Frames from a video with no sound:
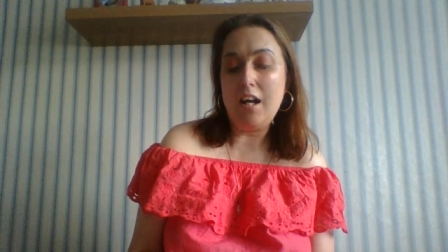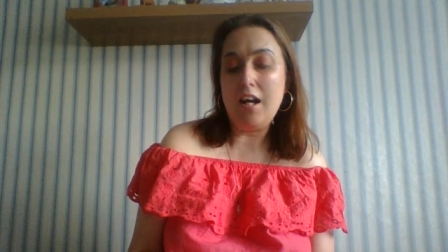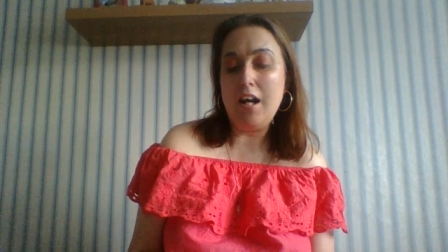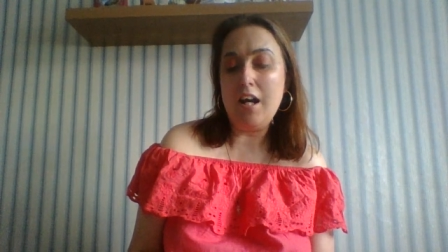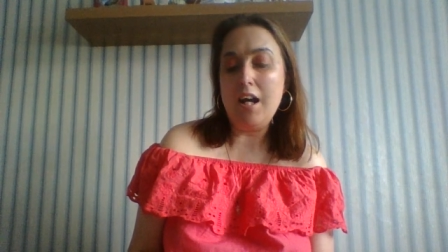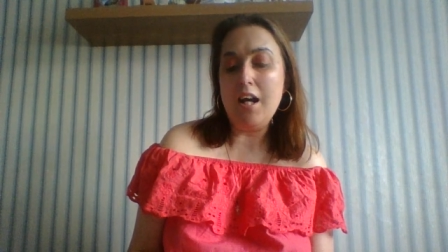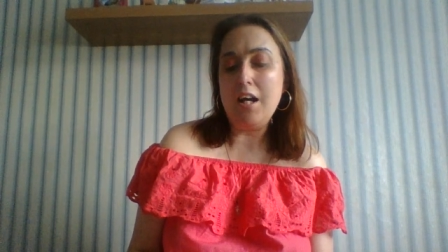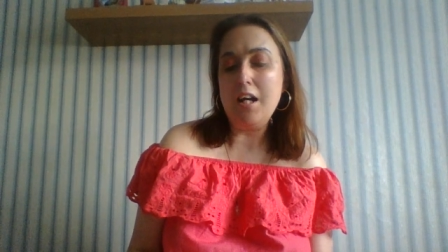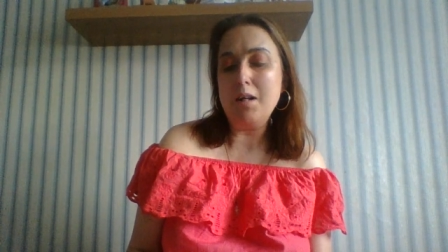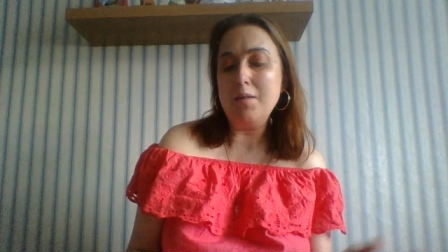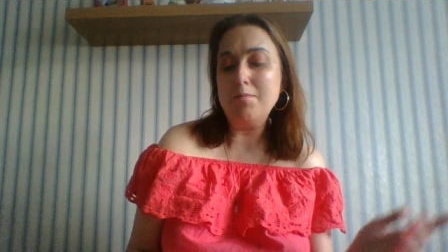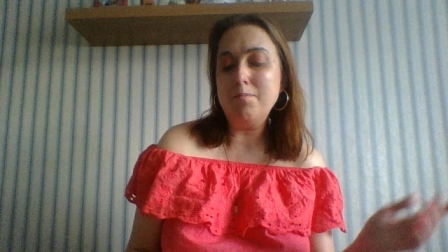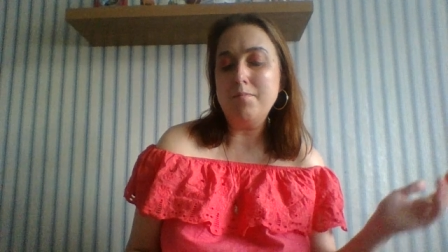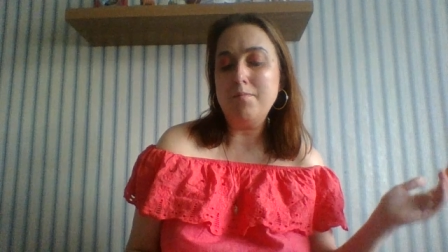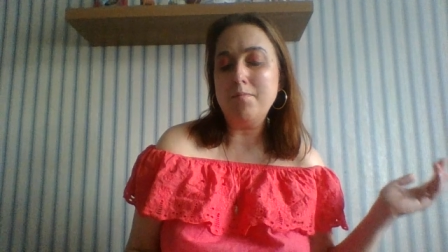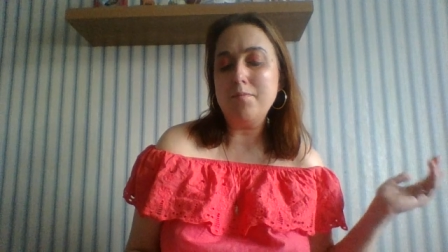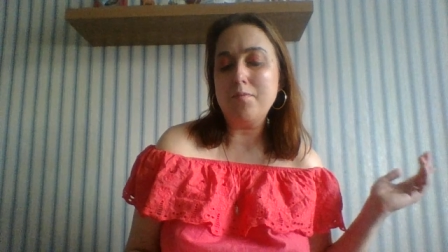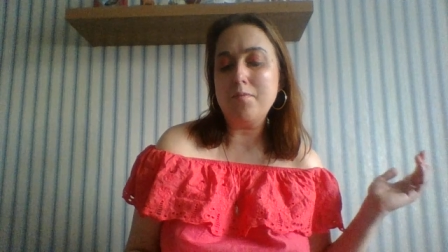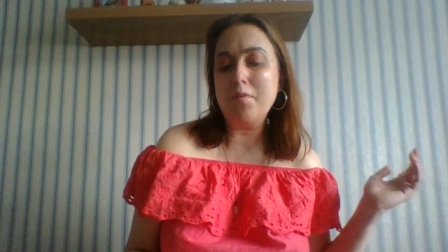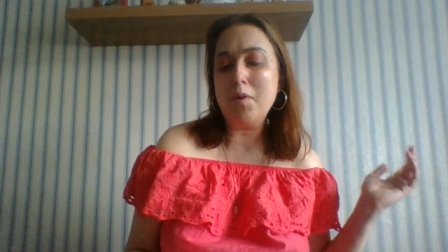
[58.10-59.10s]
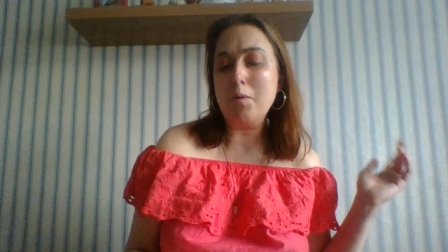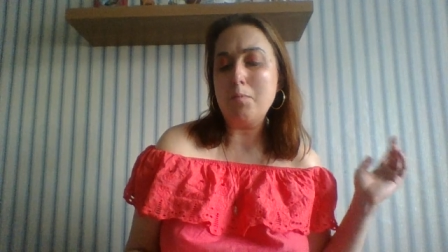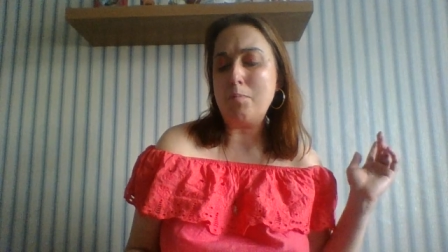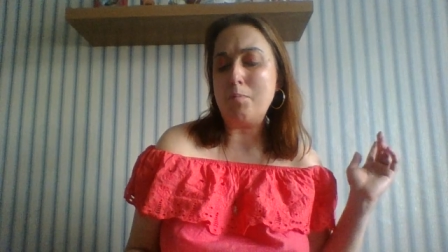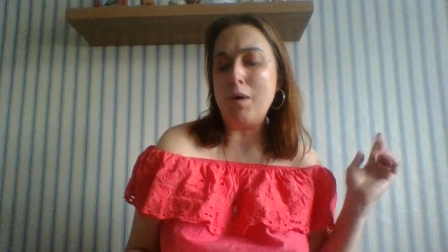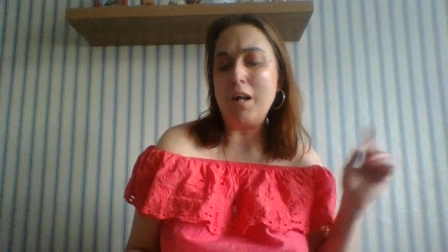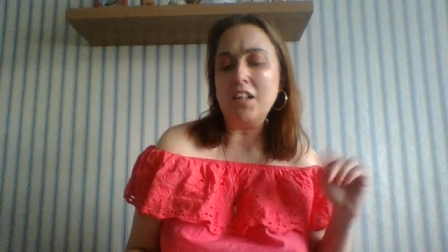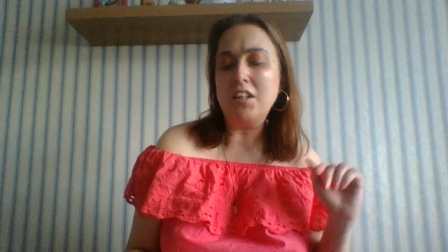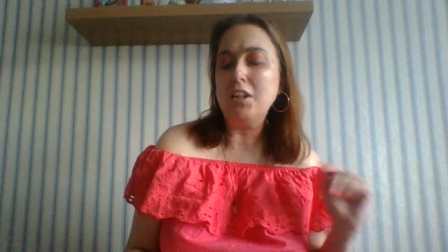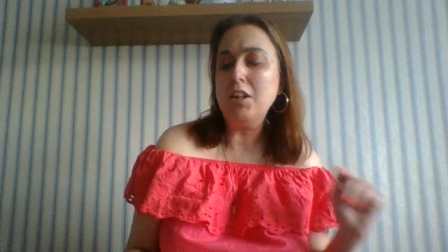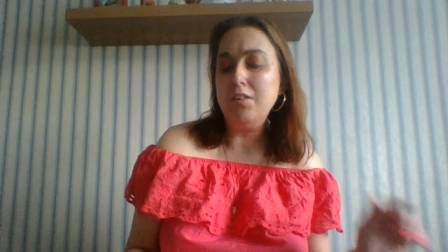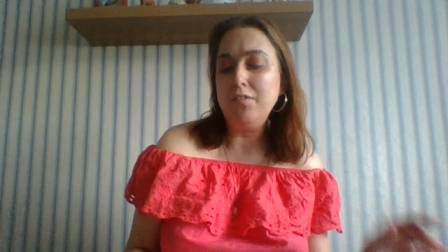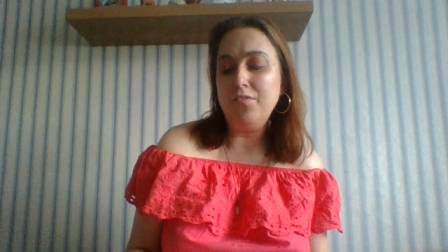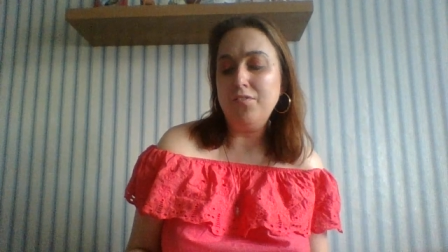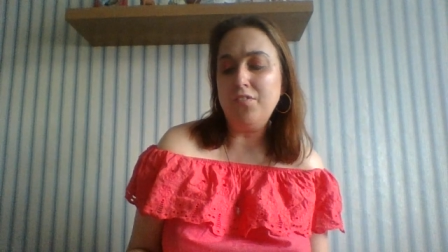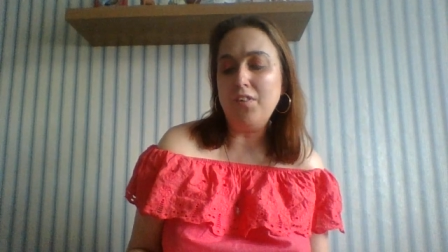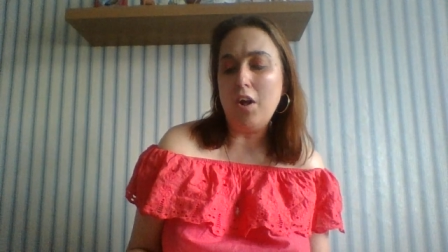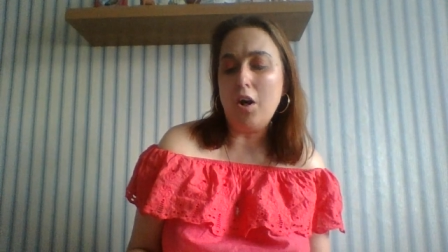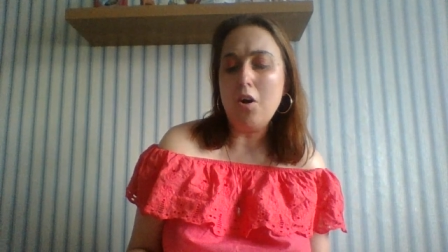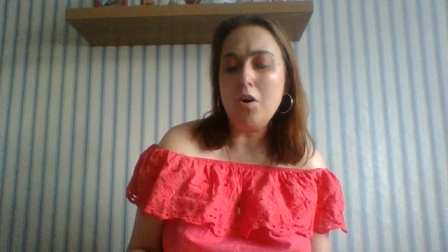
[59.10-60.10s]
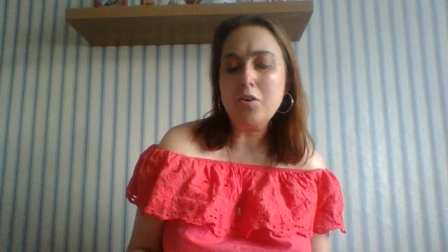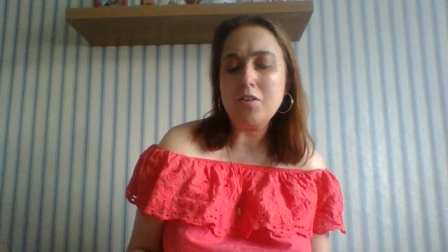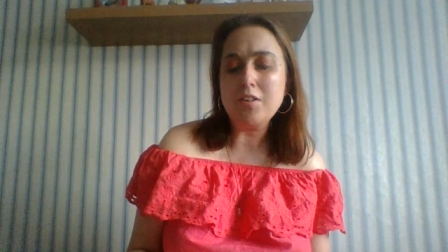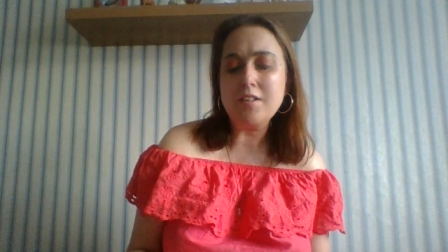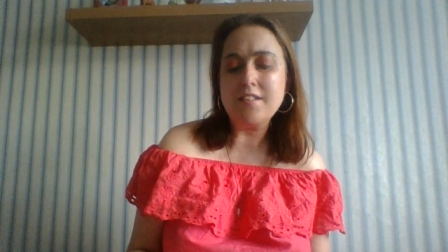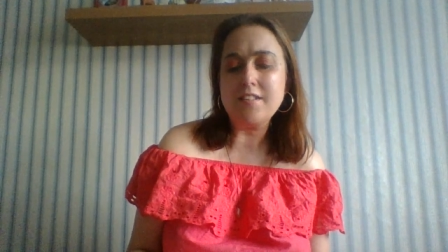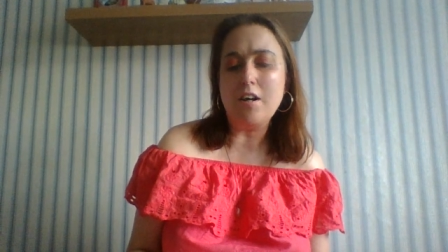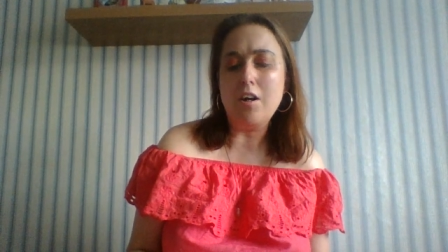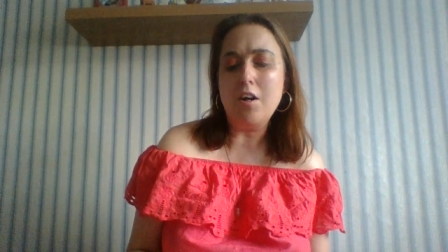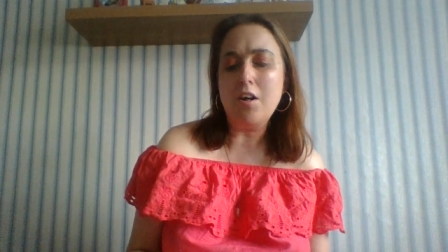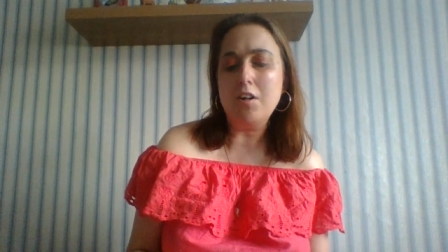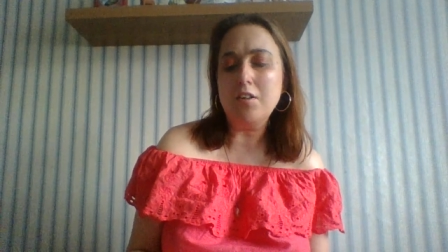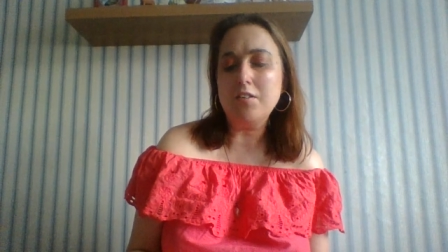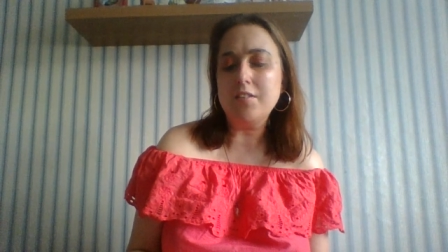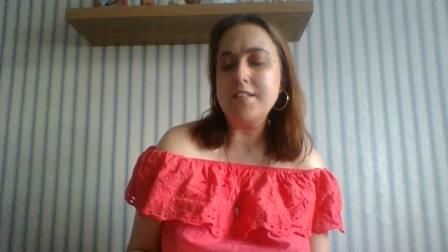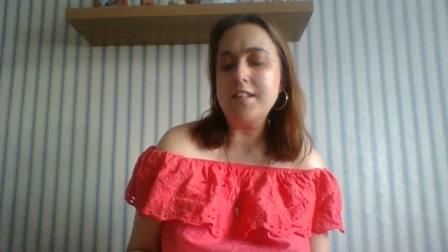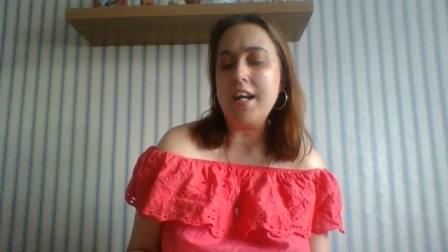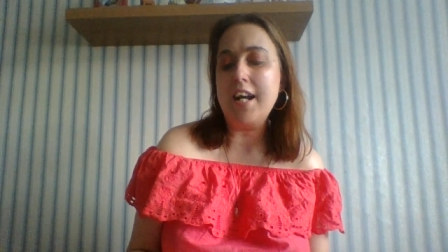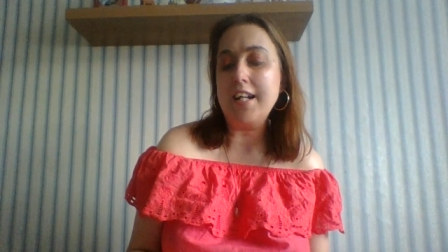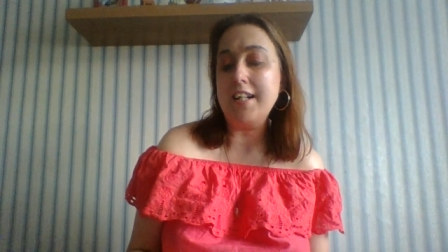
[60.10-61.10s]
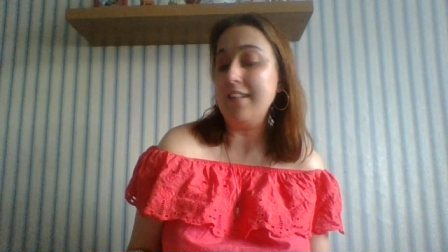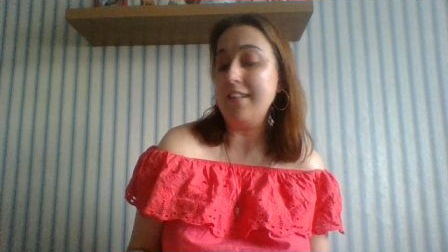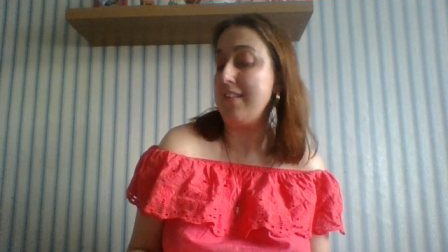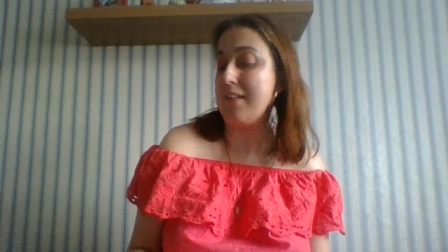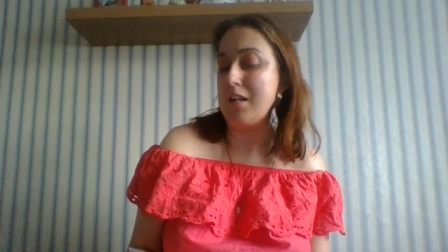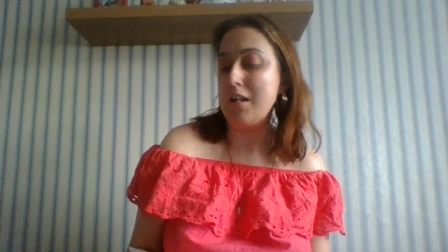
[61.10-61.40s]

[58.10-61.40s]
um, brand new vlogs on ten of